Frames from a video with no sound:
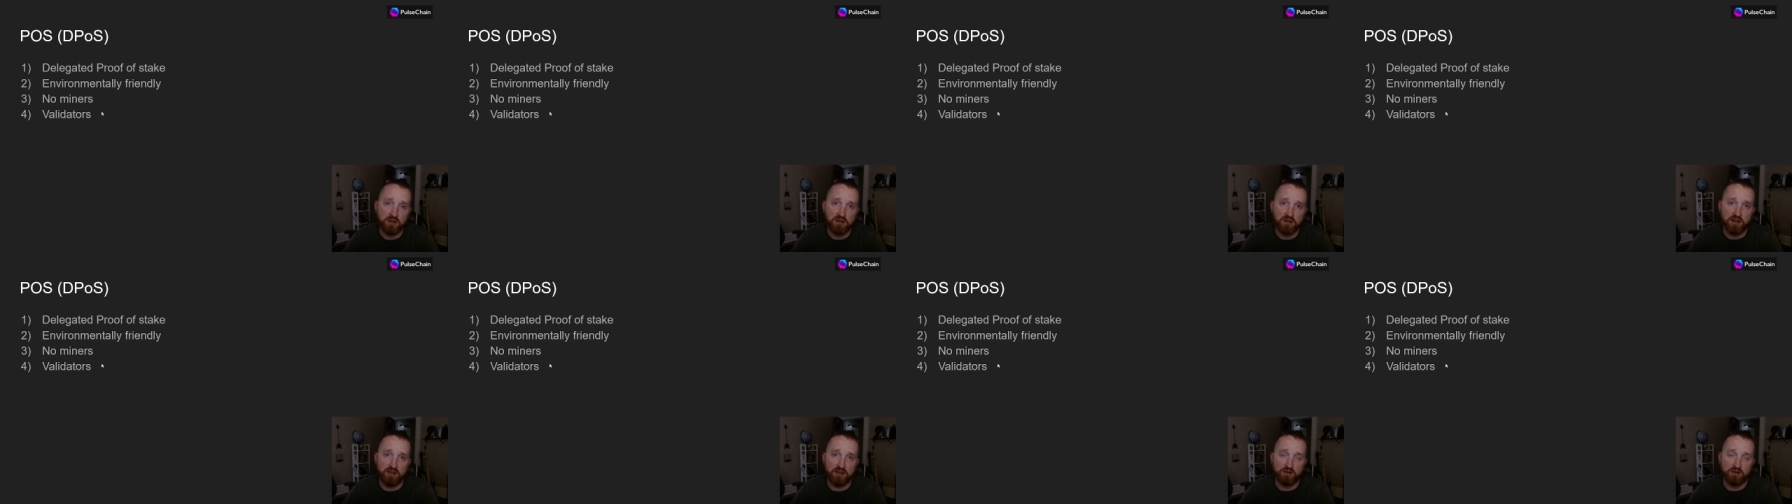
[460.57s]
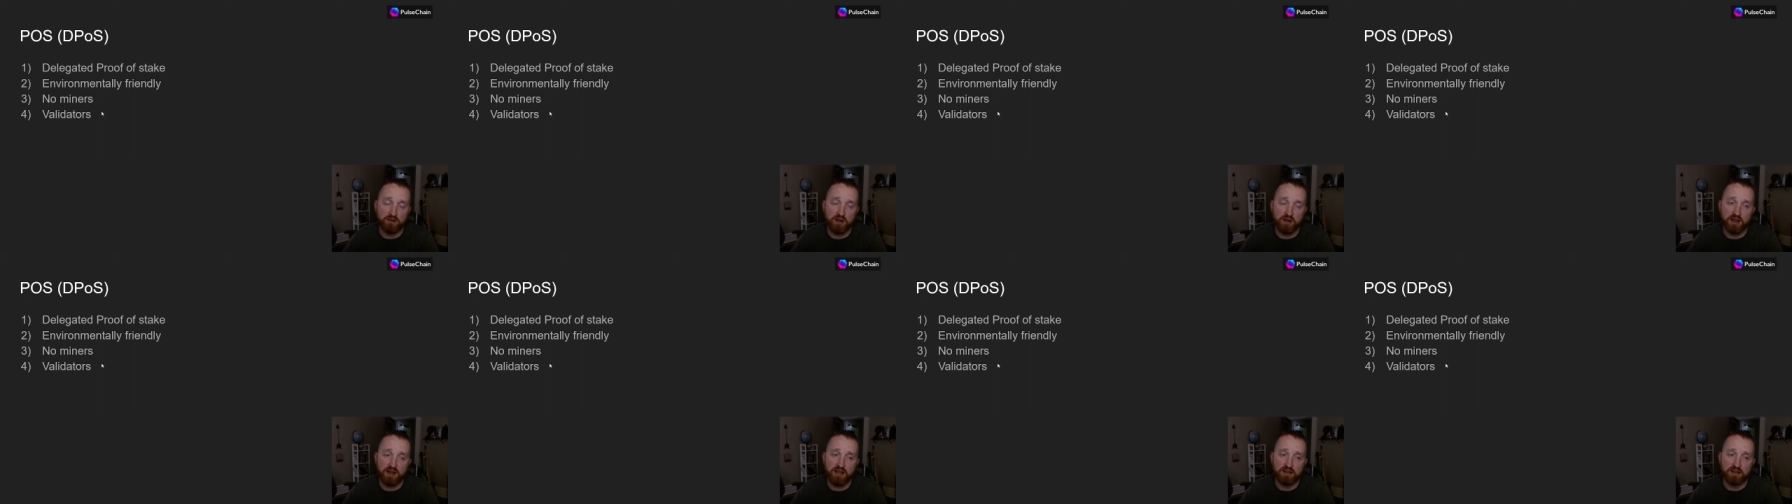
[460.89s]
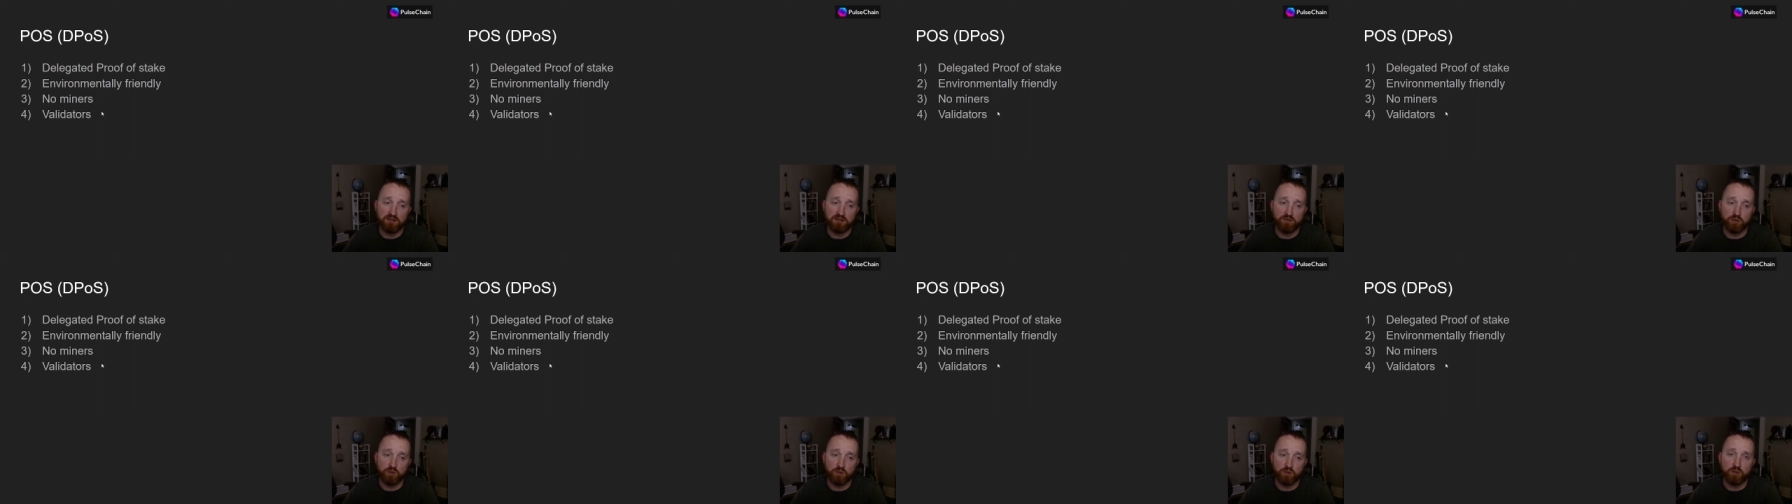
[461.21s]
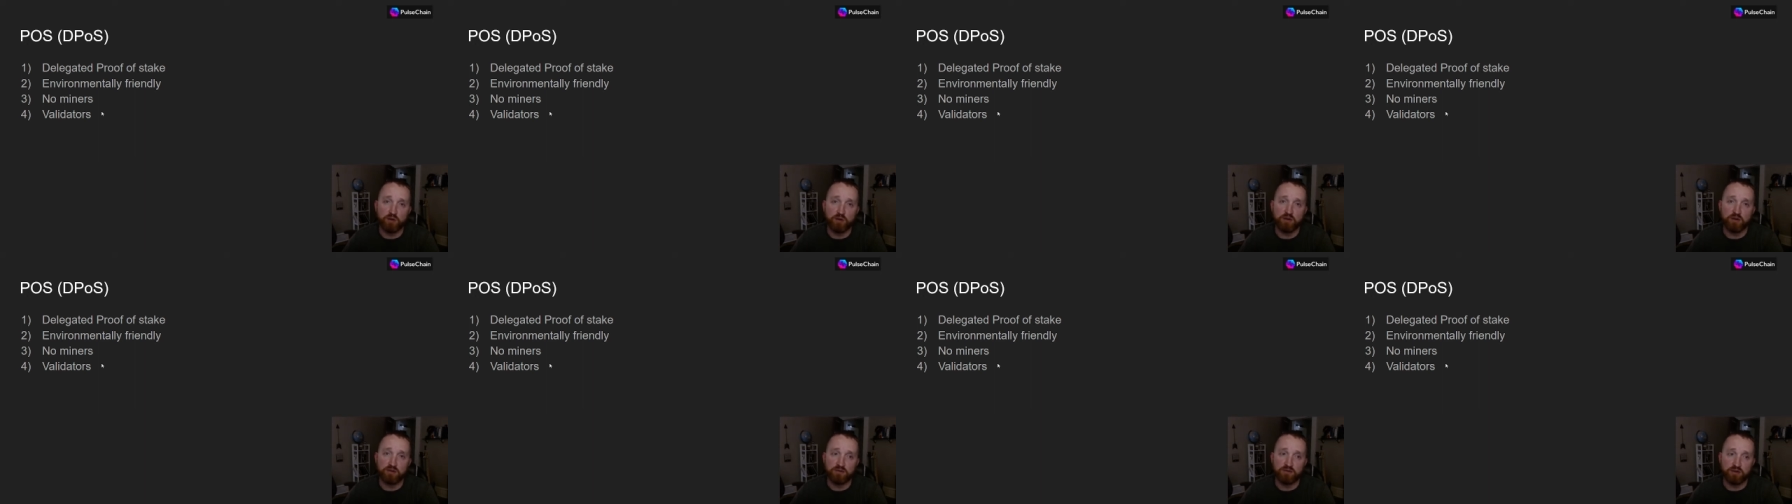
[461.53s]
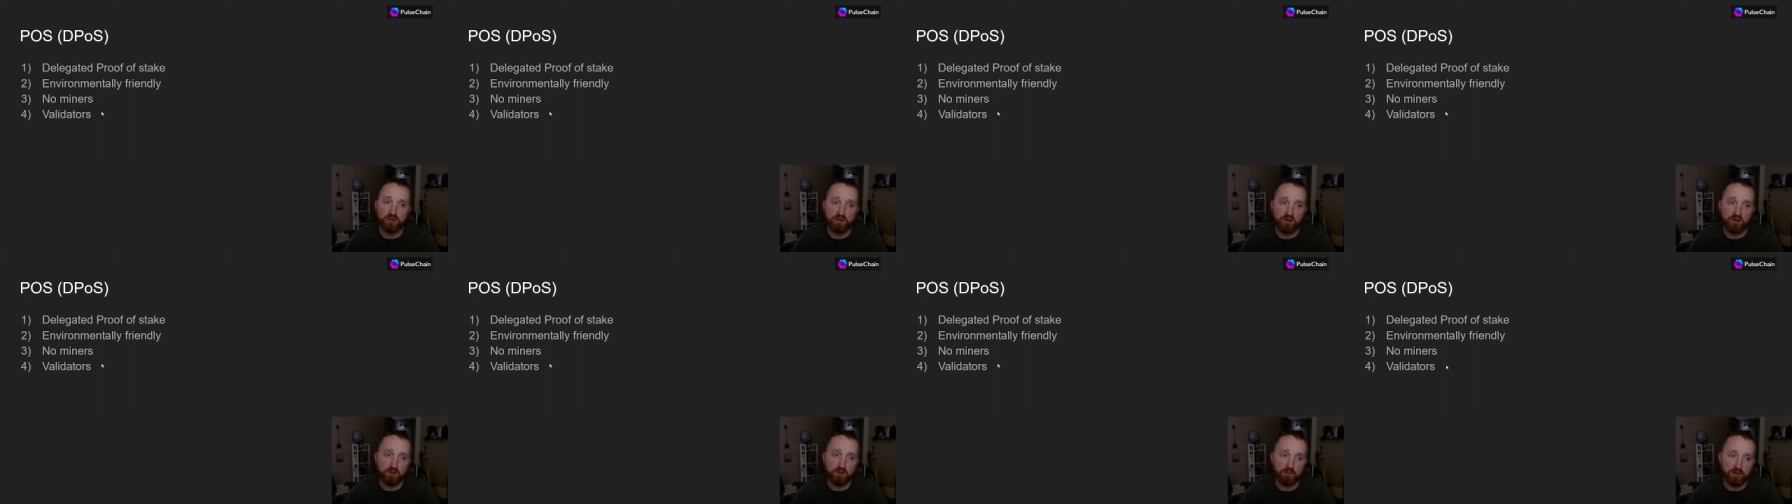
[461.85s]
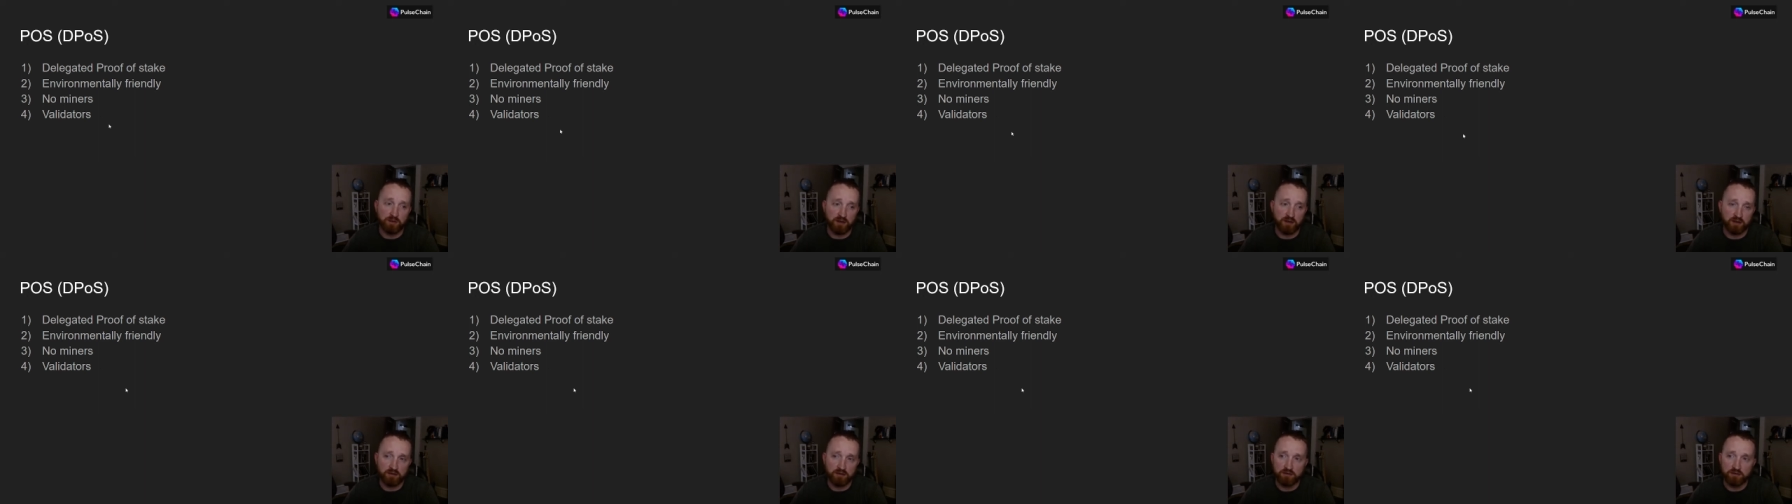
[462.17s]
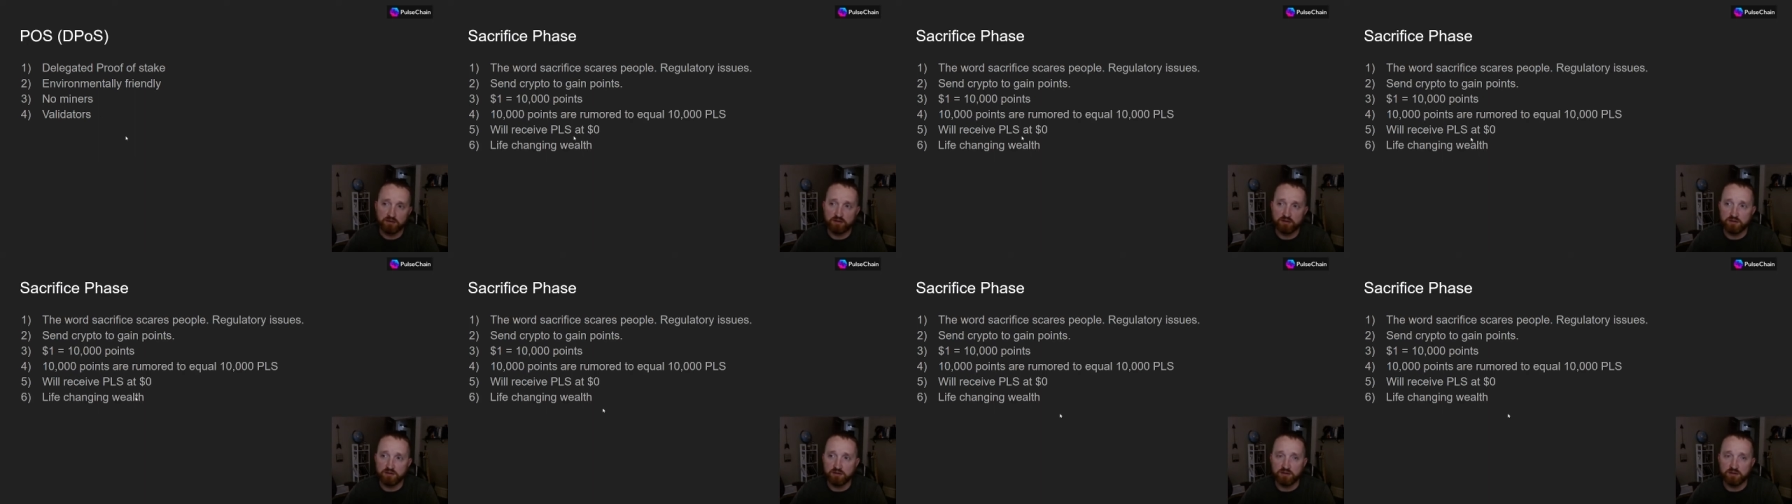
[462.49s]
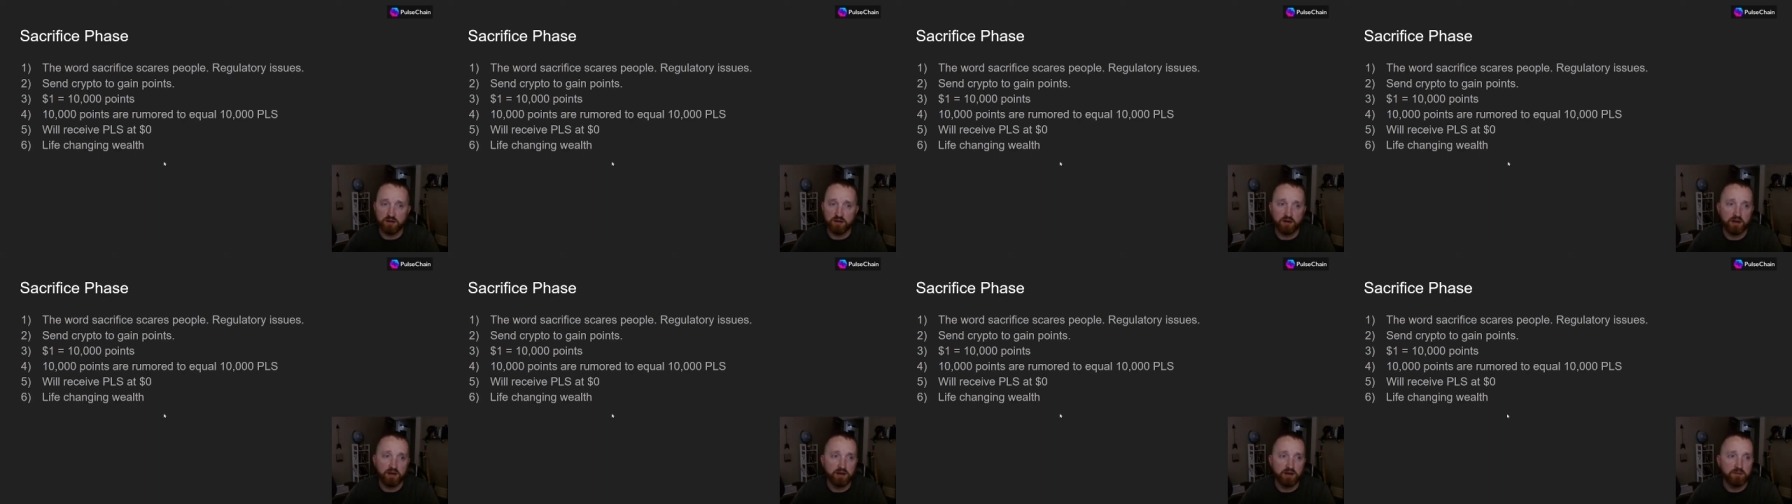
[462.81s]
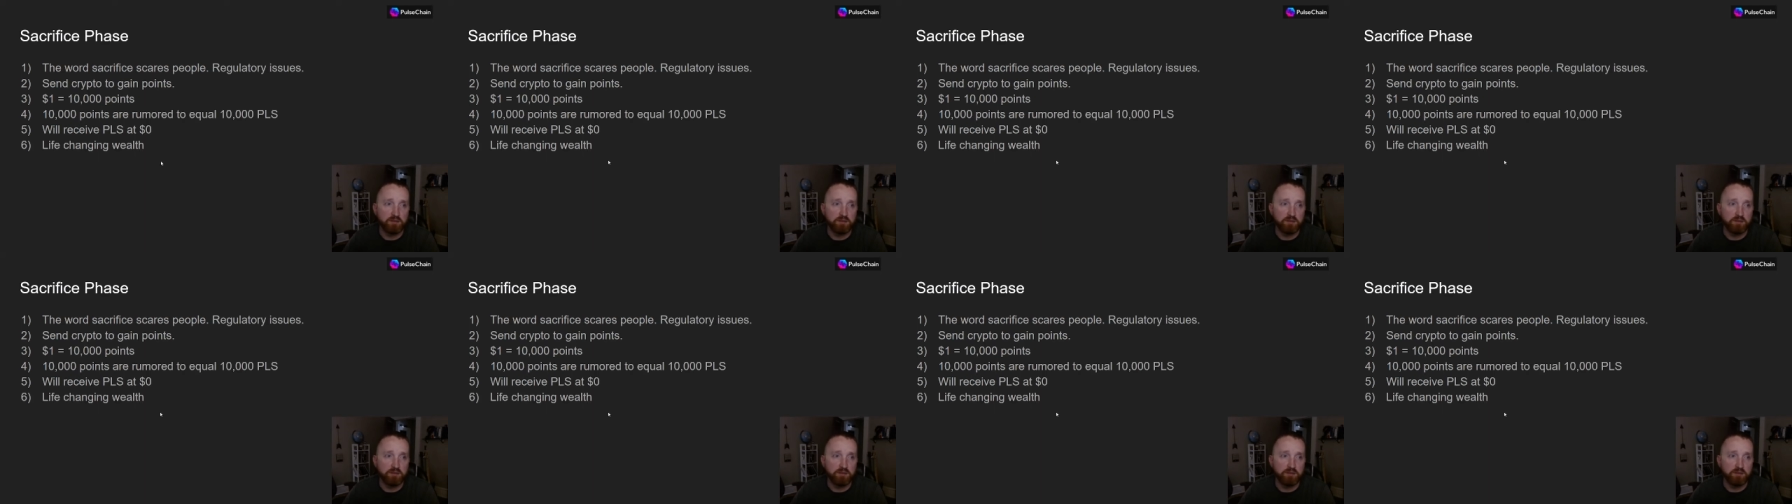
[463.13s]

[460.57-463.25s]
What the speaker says: and they're not rewarded for dumping. All right.